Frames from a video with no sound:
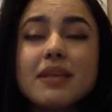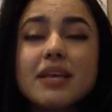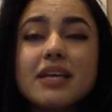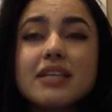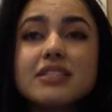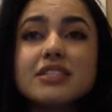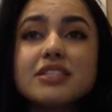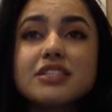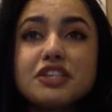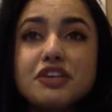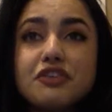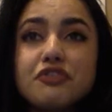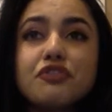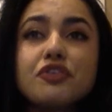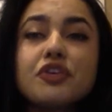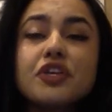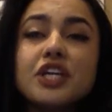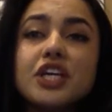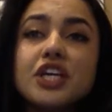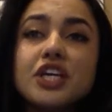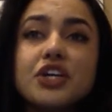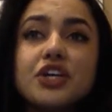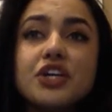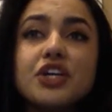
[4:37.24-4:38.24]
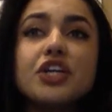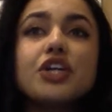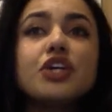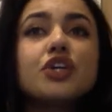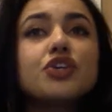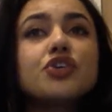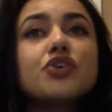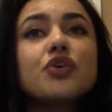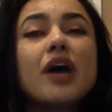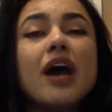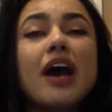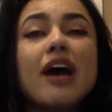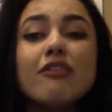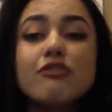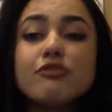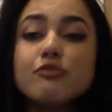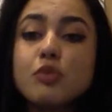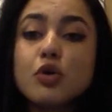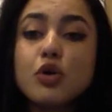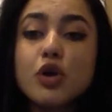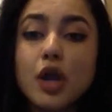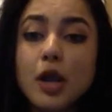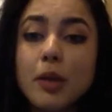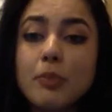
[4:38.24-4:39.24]
It's different here. Here you have
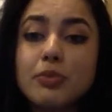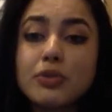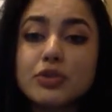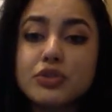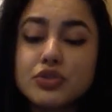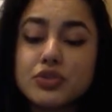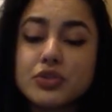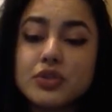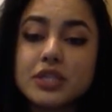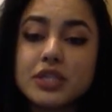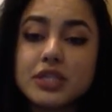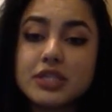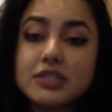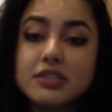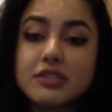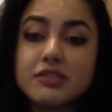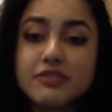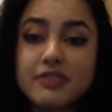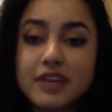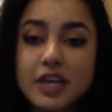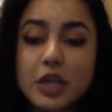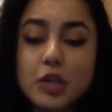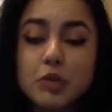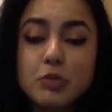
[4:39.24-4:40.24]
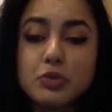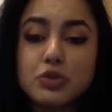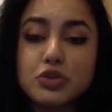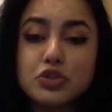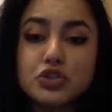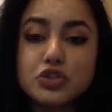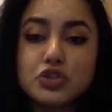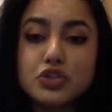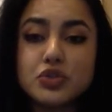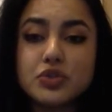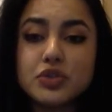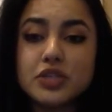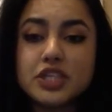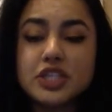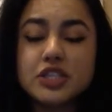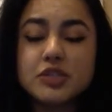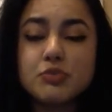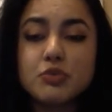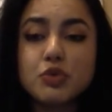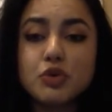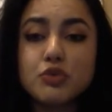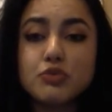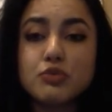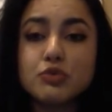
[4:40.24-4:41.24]
more opportunities available to you. There's
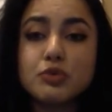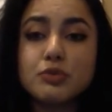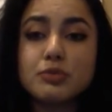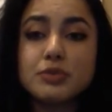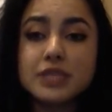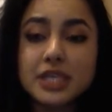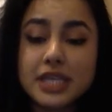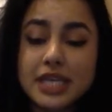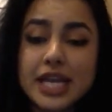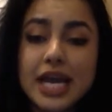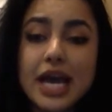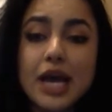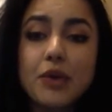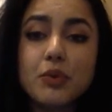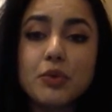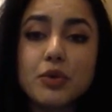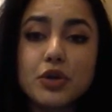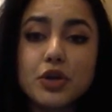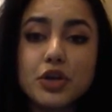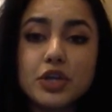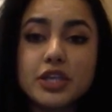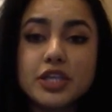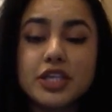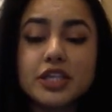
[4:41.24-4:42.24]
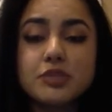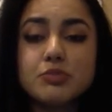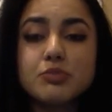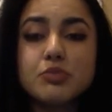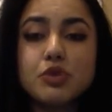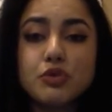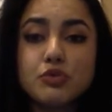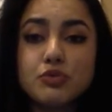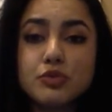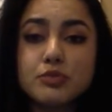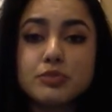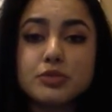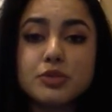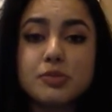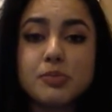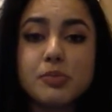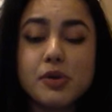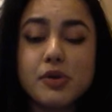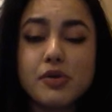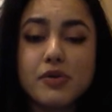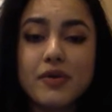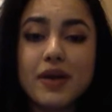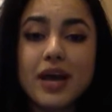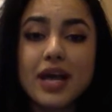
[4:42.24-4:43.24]
more room to network. There's more room to
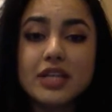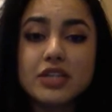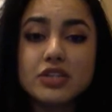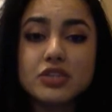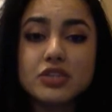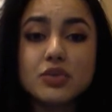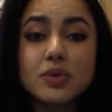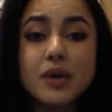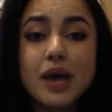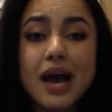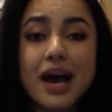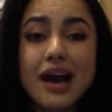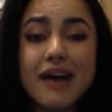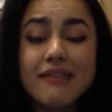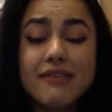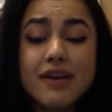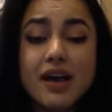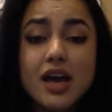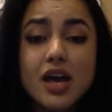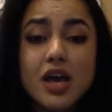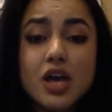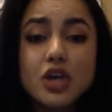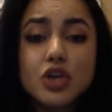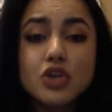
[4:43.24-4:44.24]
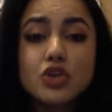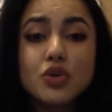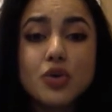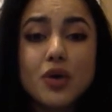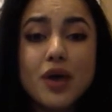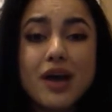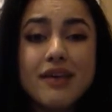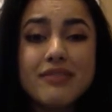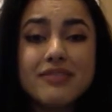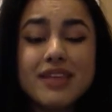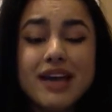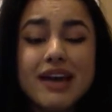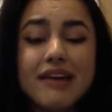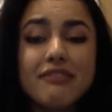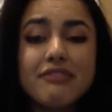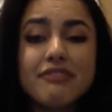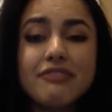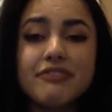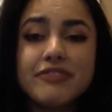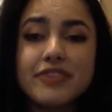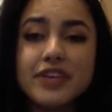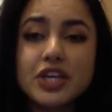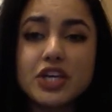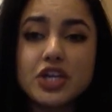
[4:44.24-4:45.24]
progress. You don't have that
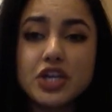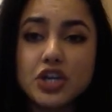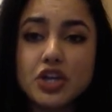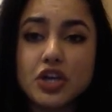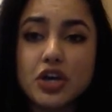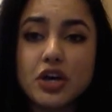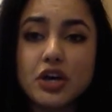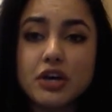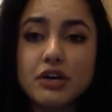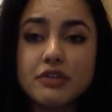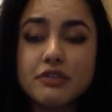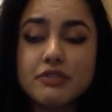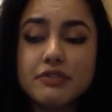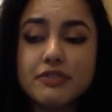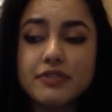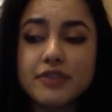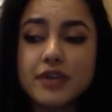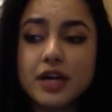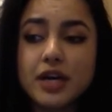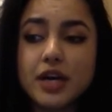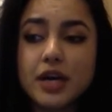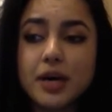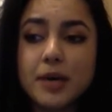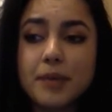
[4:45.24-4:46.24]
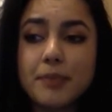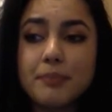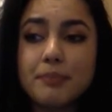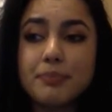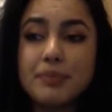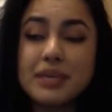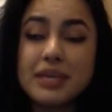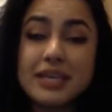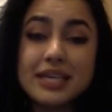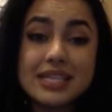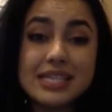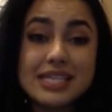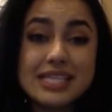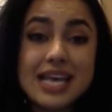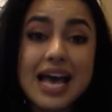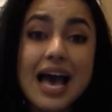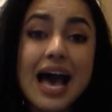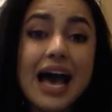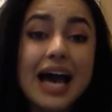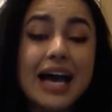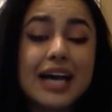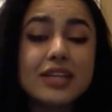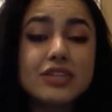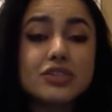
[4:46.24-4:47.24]
fear of being
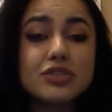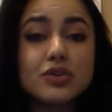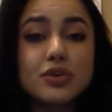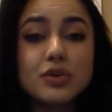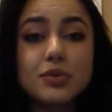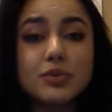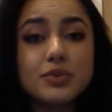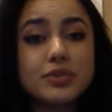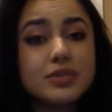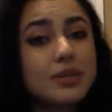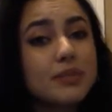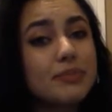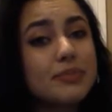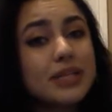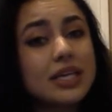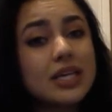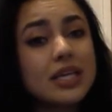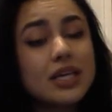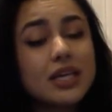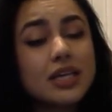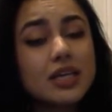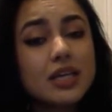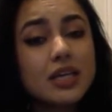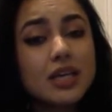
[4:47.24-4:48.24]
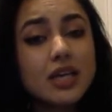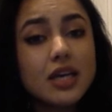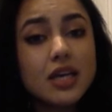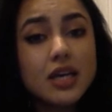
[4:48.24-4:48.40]
attacked or something